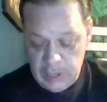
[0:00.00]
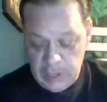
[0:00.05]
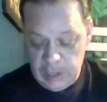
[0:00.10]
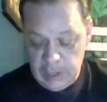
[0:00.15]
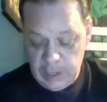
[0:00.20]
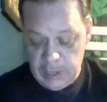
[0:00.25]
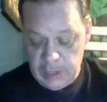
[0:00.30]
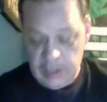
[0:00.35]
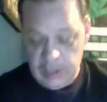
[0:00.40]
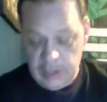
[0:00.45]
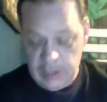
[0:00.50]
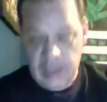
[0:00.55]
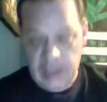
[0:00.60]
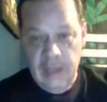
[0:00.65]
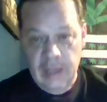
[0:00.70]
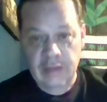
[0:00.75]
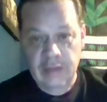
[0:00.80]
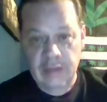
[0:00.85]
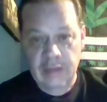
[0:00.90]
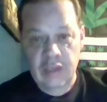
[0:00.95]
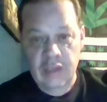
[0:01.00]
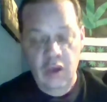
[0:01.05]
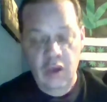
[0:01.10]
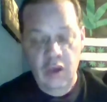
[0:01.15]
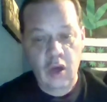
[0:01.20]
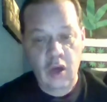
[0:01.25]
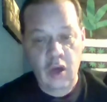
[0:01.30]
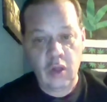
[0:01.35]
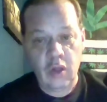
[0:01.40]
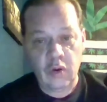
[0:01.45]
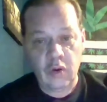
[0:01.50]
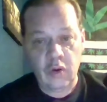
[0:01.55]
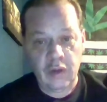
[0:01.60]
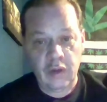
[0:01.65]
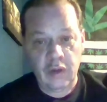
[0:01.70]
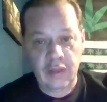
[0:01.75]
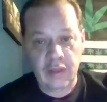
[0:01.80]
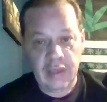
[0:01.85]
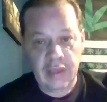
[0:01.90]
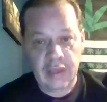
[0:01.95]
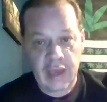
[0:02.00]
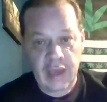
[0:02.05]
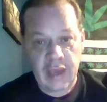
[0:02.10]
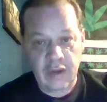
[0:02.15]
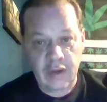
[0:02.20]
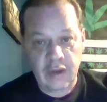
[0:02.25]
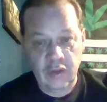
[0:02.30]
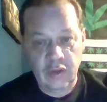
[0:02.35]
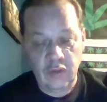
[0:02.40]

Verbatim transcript: and has a all or nothing attitude.